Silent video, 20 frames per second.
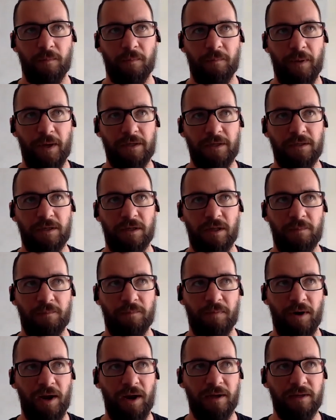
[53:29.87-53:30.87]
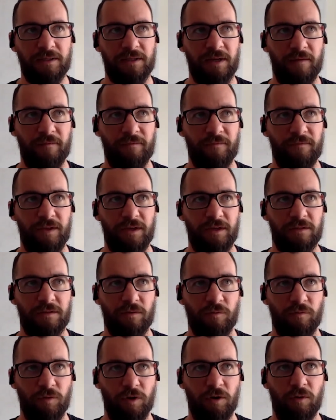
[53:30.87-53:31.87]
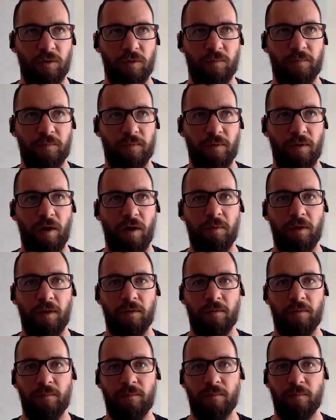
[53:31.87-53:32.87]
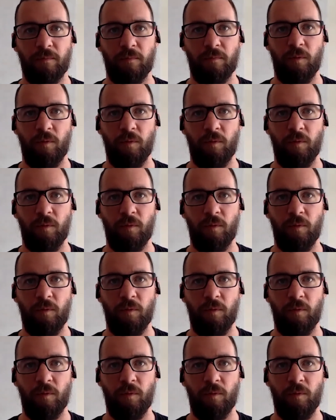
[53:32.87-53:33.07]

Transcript: Basically, brands have this real problem